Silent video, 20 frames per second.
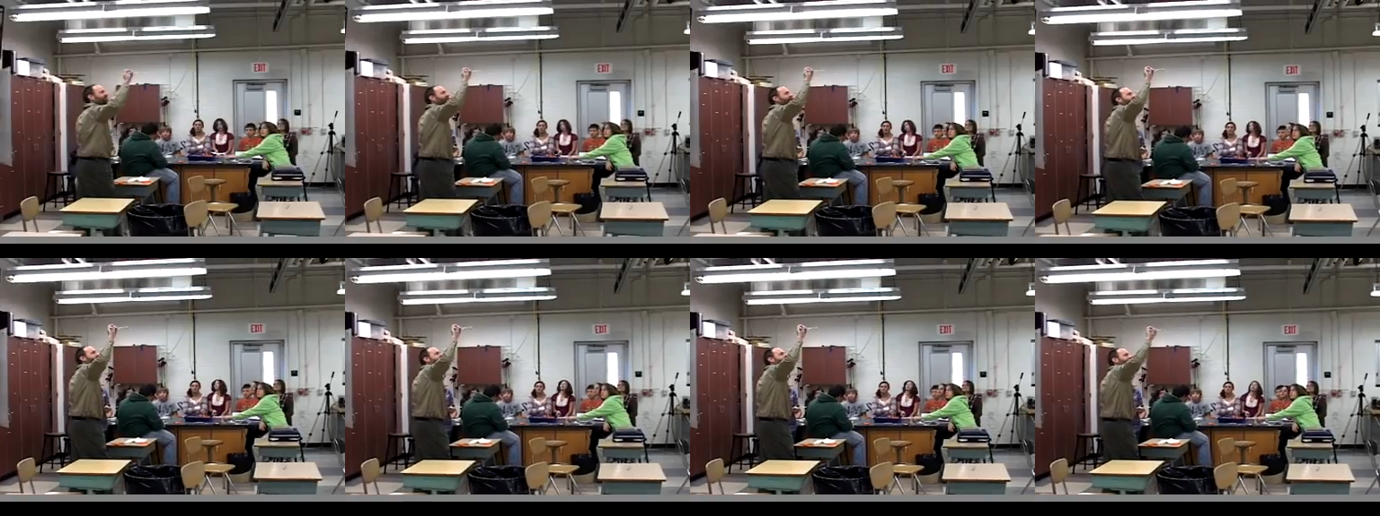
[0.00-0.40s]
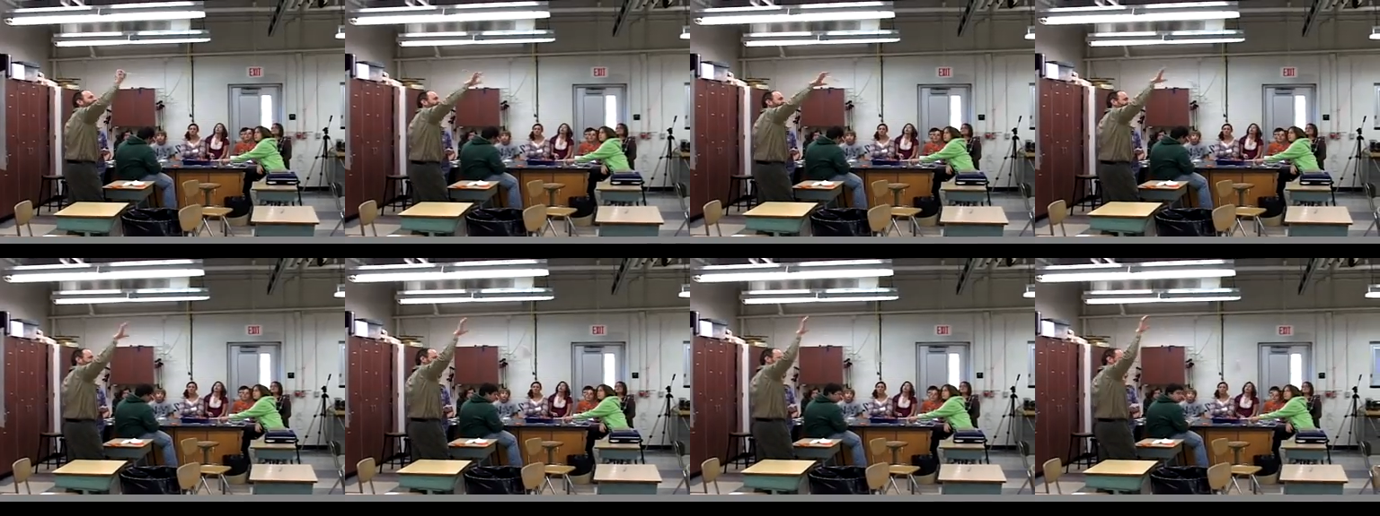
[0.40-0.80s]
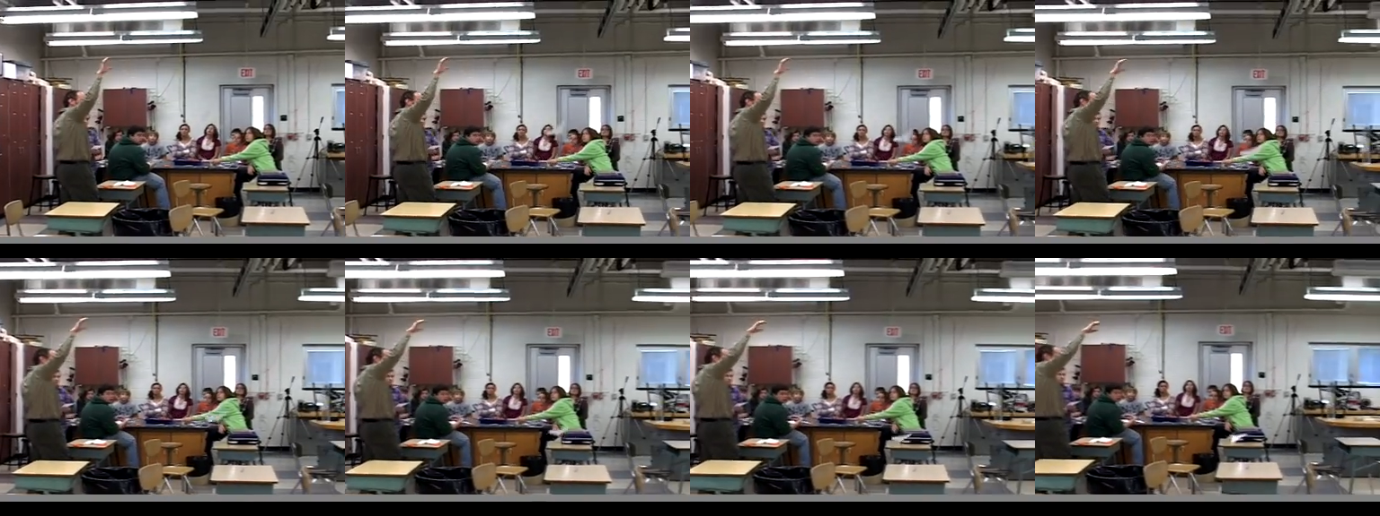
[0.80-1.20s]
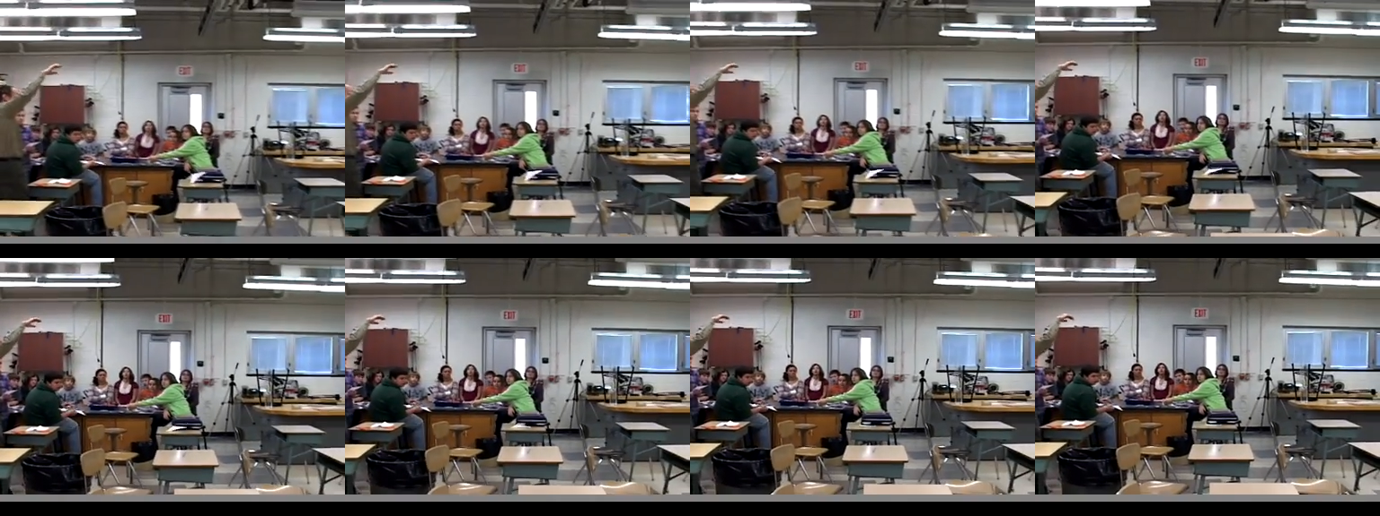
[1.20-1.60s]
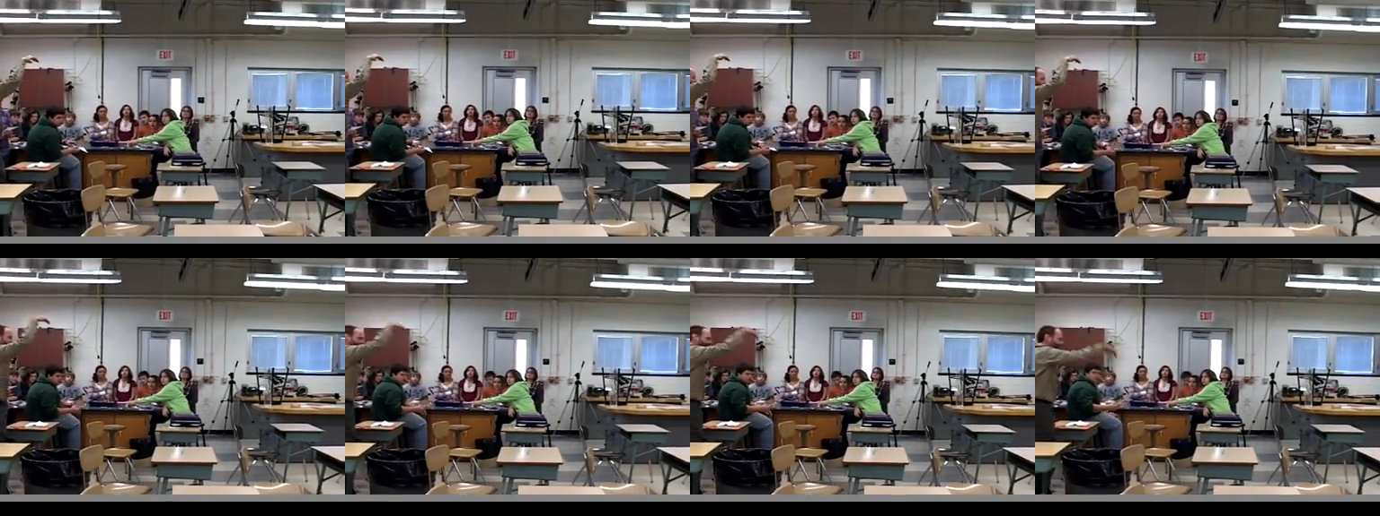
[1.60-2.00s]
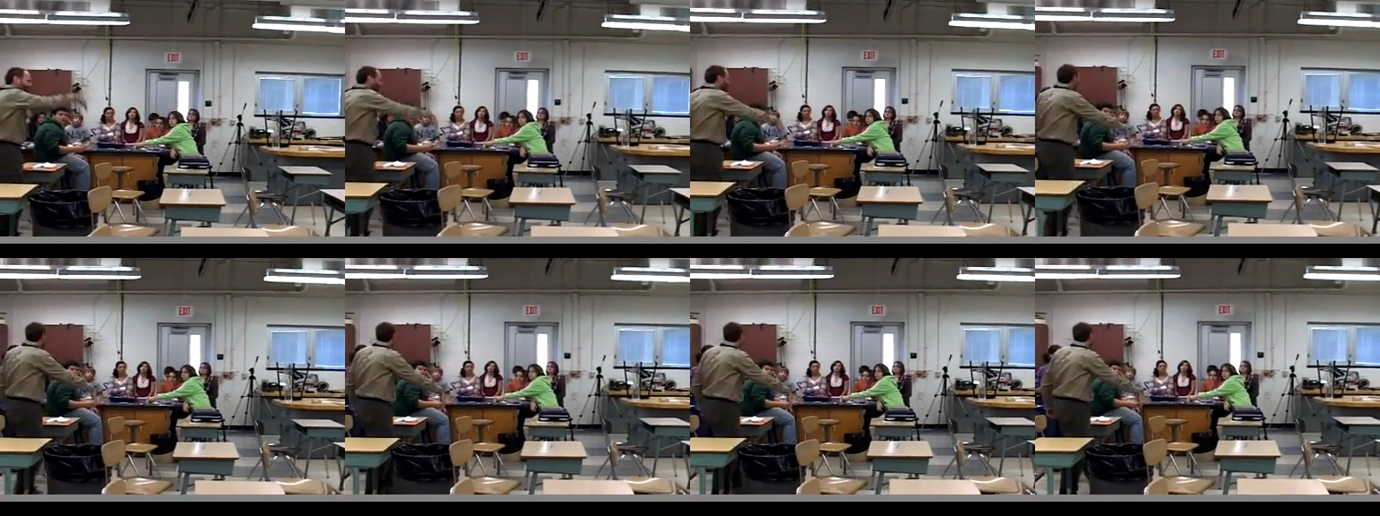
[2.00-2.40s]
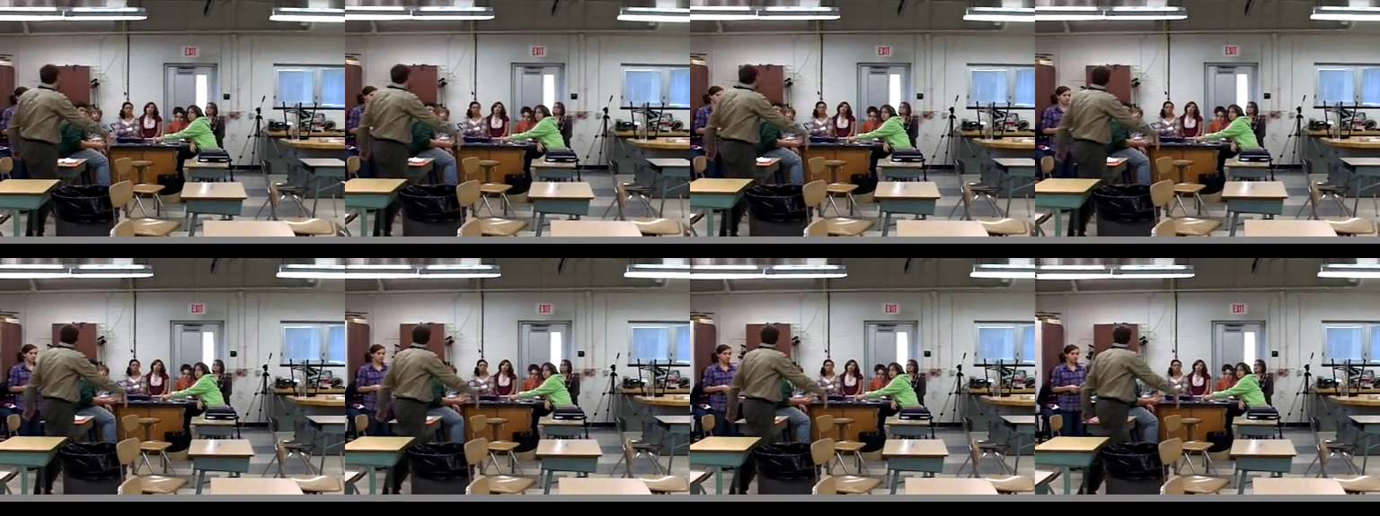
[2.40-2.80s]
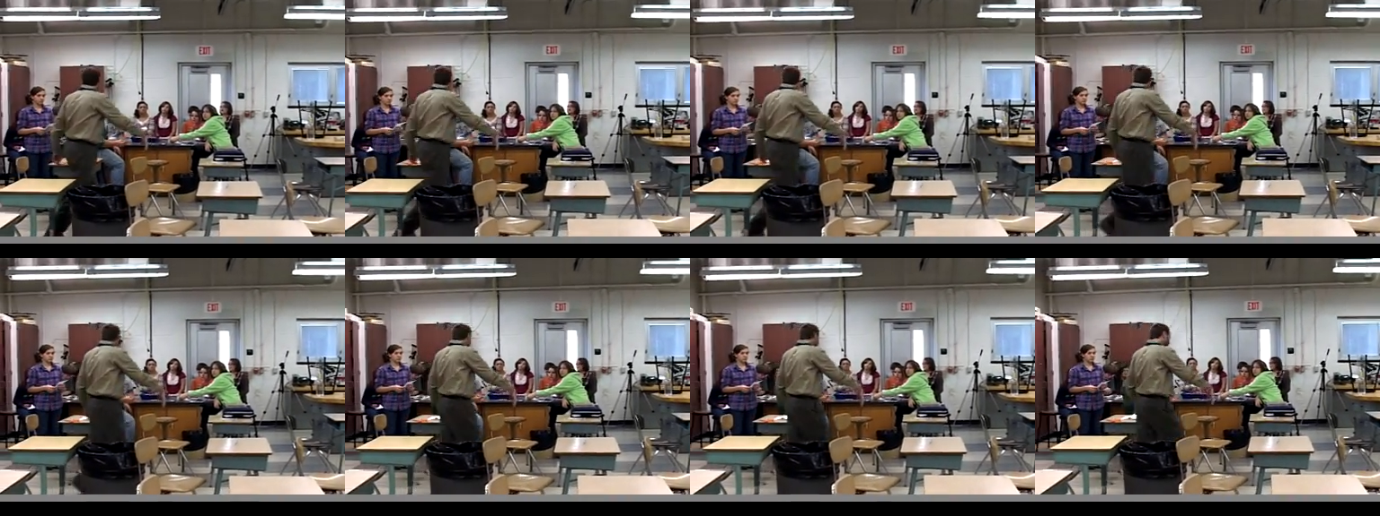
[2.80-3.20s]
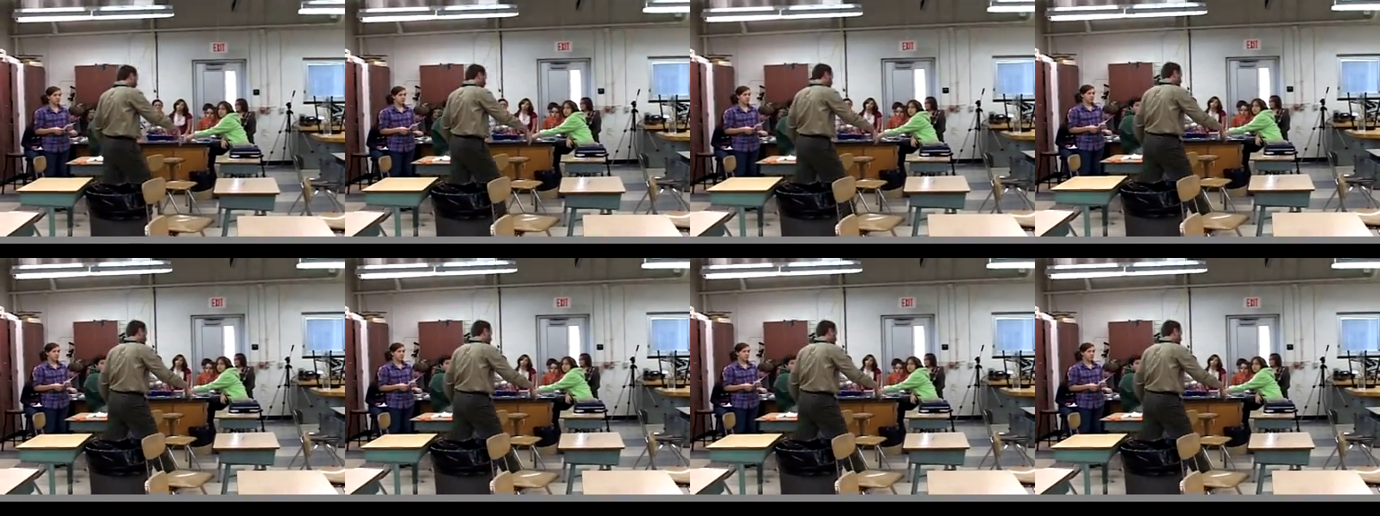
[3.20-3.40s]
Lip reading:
(no speaker visible)